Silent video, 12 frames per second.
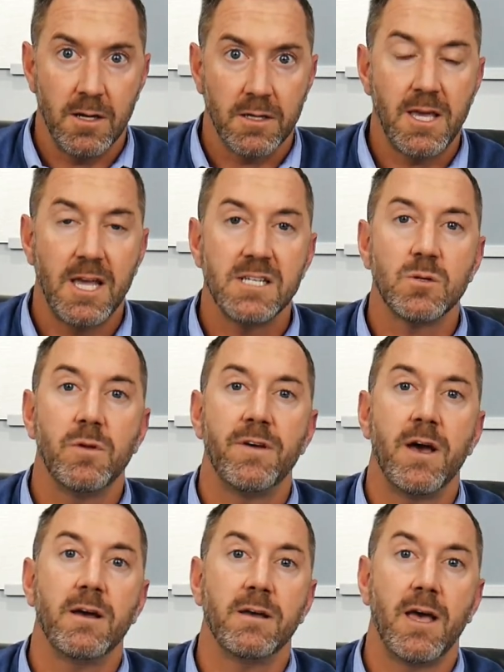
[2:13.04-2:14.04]
case that we
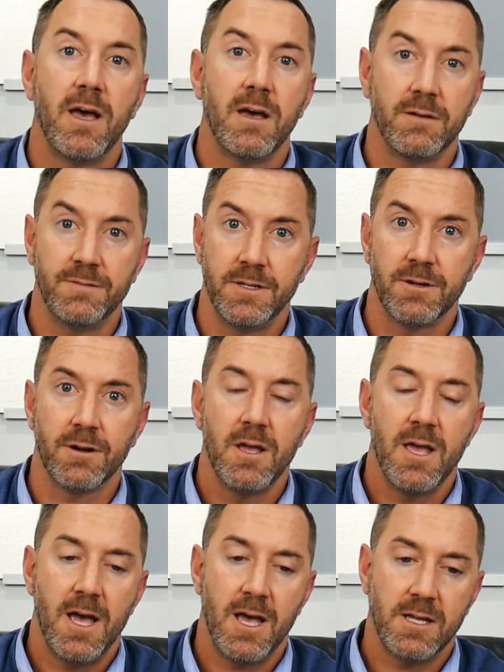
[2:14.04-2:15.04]
have here
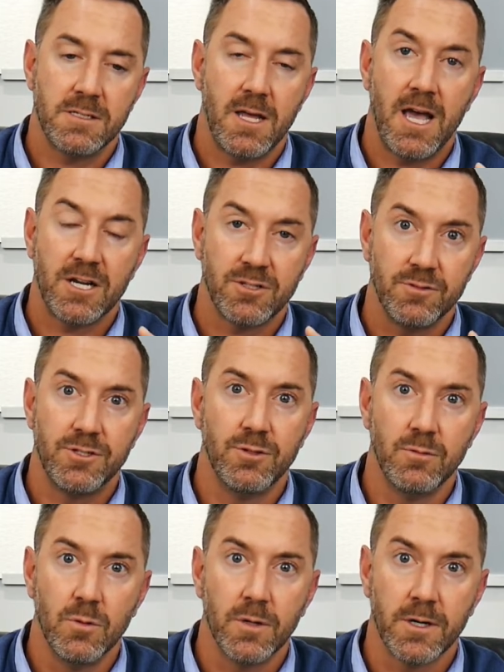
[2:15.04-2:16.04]
has actually
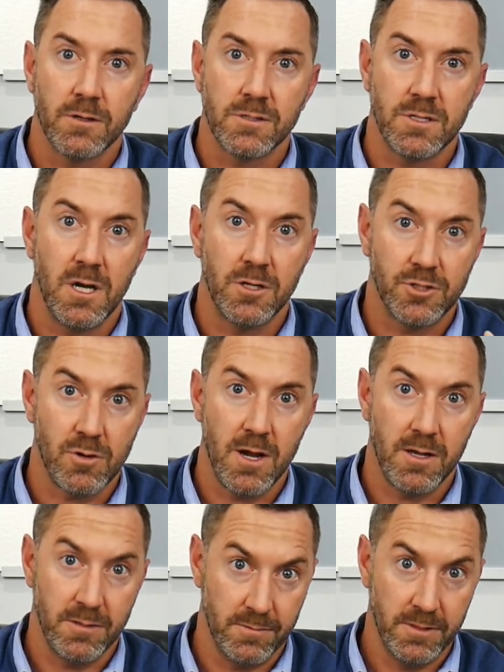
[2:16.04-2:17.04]
2 lawyers,
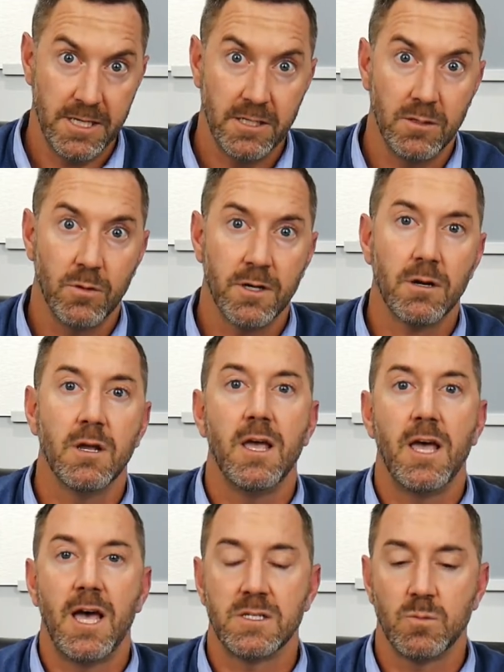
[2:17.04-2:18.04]
a lead lawyer
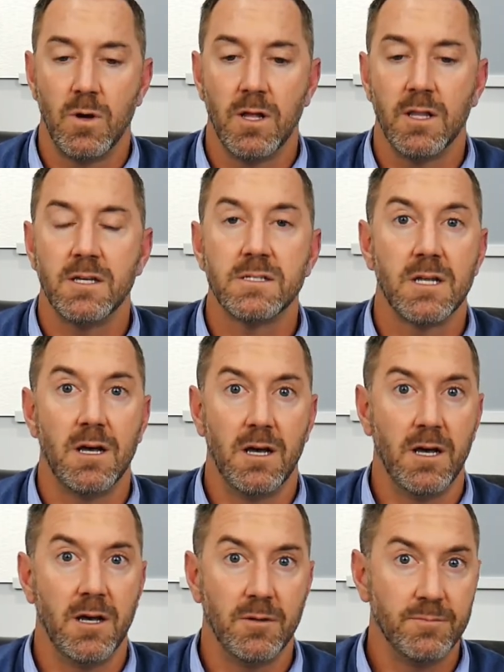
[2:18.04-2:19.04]
as well as
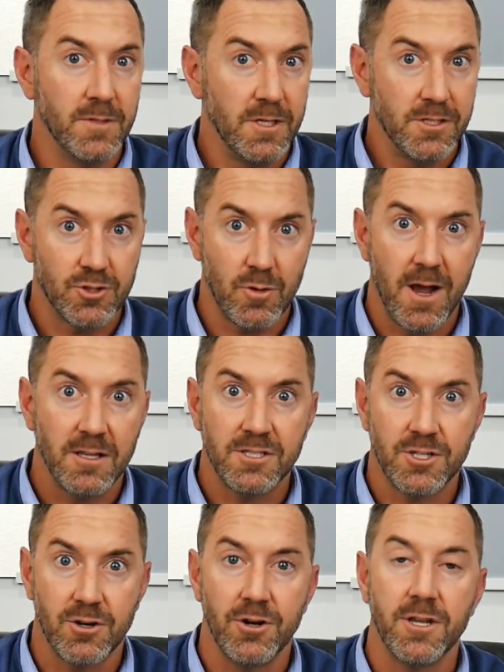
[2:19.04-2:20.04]
a trial
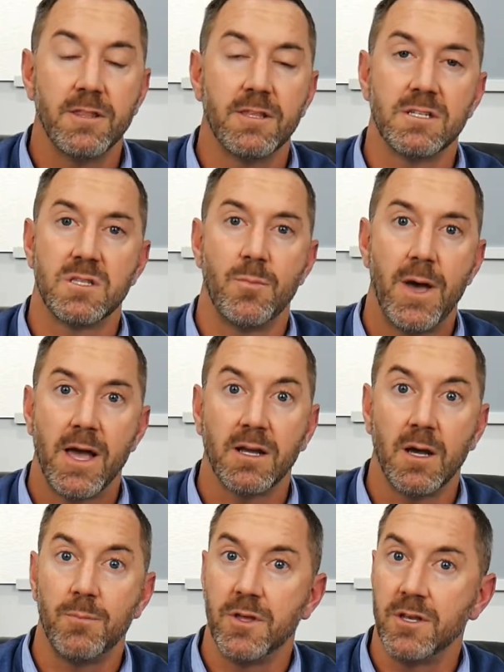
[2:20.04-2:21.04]
attorney that's the
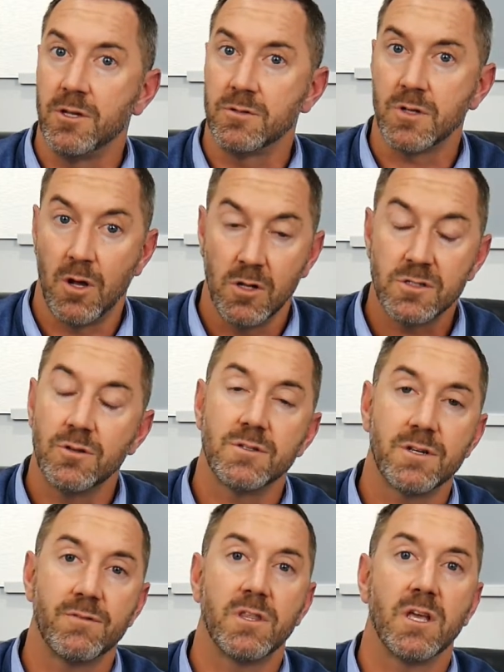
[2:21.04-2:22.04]
backup that also
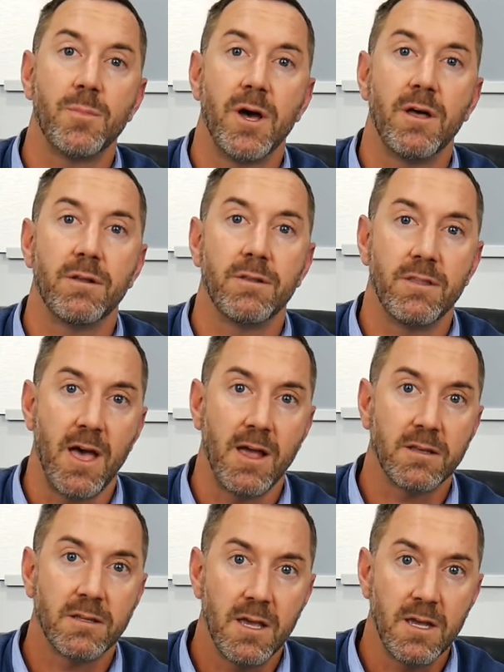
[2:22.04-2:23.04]
knows everything about that
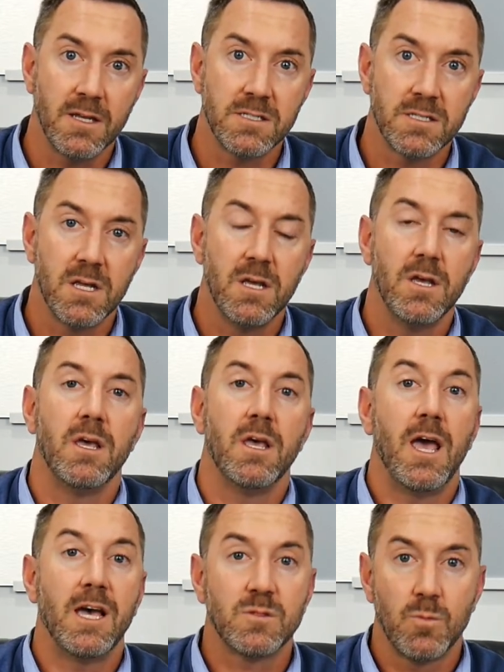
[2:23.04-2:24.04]
case,
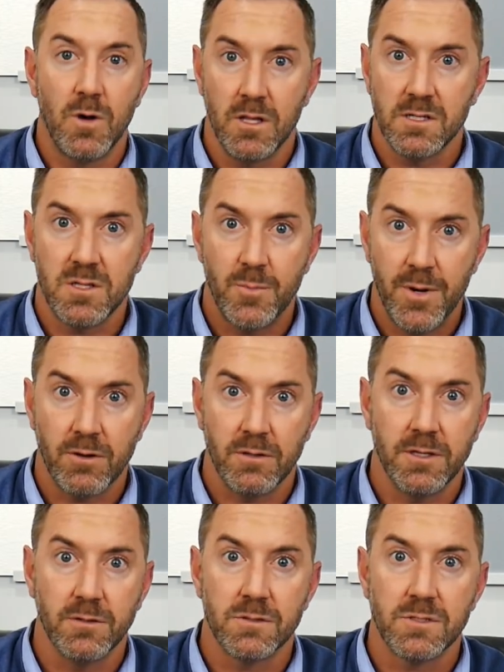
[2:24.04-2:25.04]
as well as the
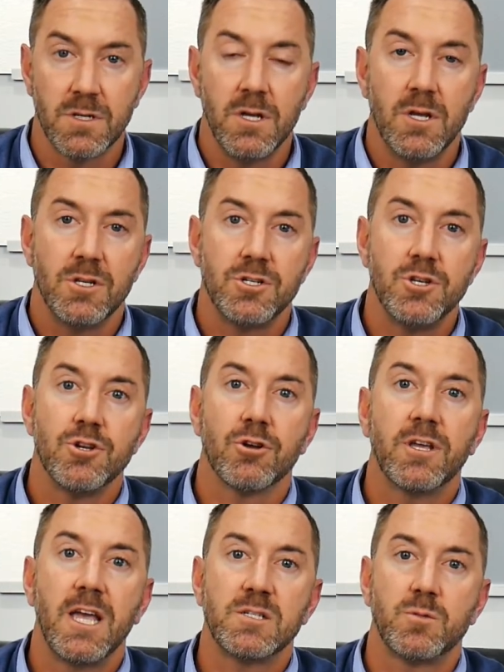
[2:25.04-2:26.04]
paralegals. So your
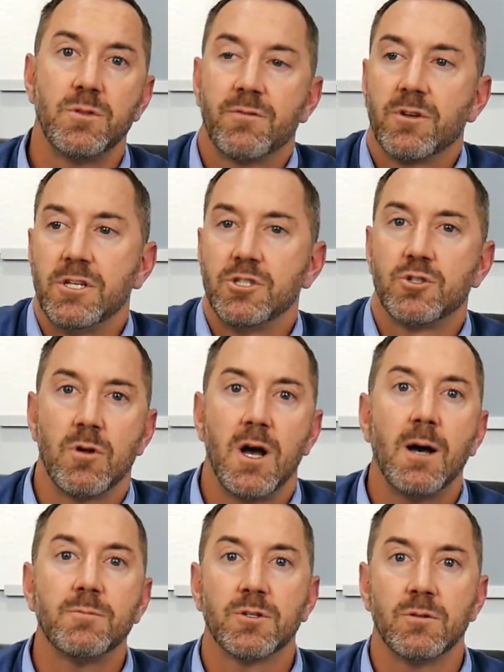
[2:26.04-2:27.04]
case will never get
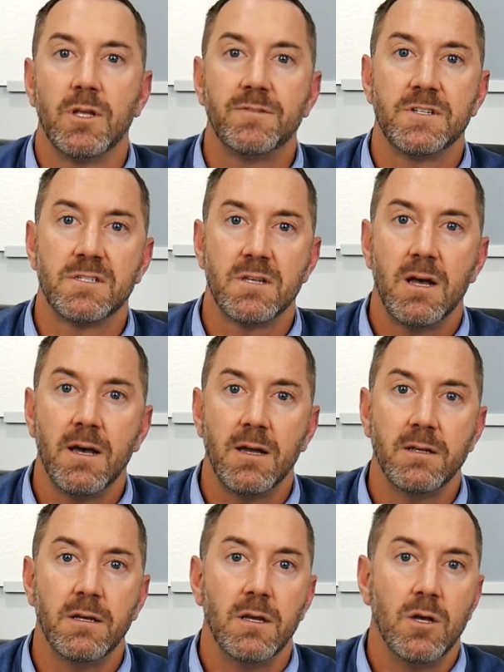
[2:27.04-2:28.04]
dropped or left
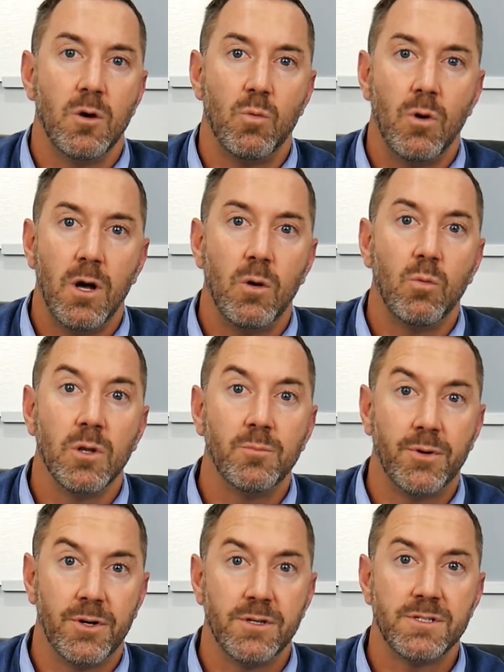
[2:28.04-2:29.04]
aside while one
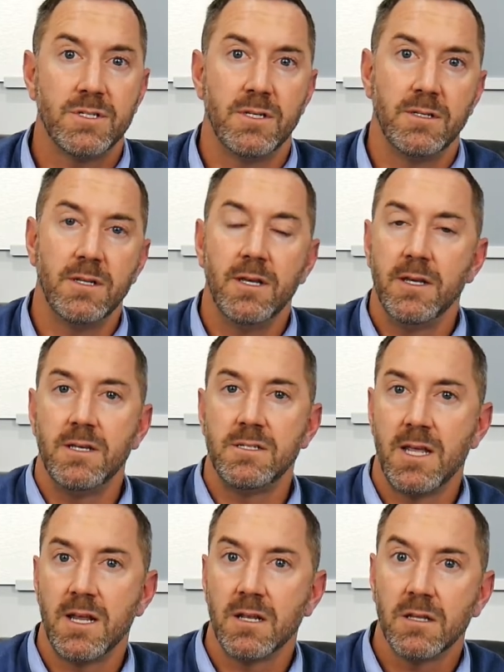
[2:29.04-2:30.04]
person
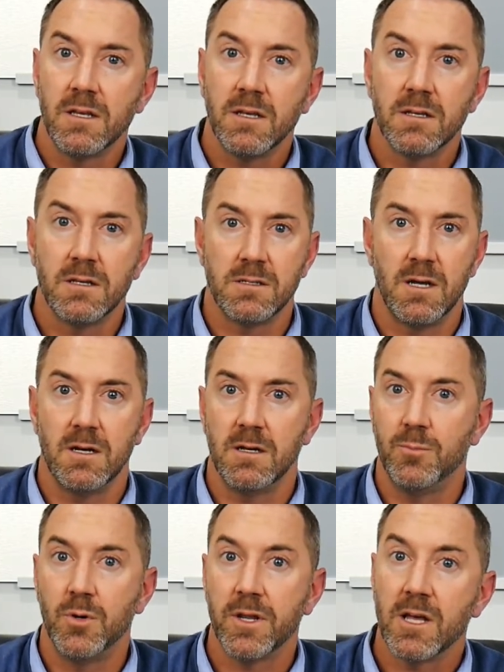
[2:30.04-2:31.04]
is handling
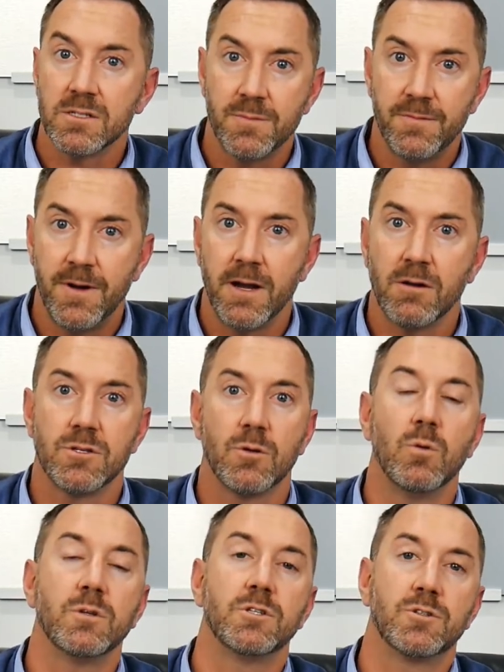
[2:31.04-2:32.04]
putting out some fires or
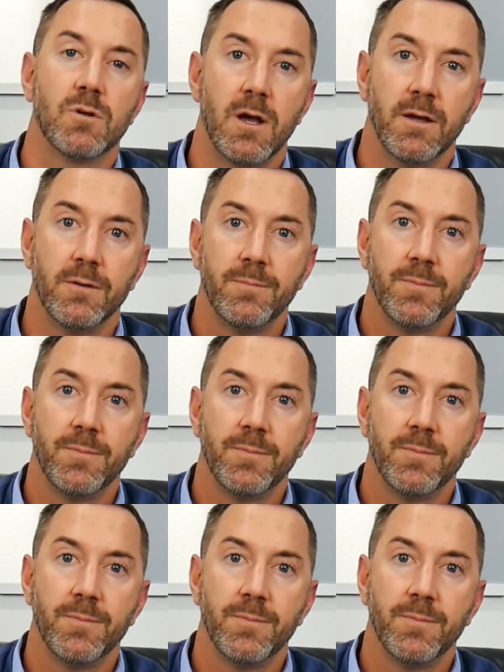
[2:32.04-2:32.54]
going to trial.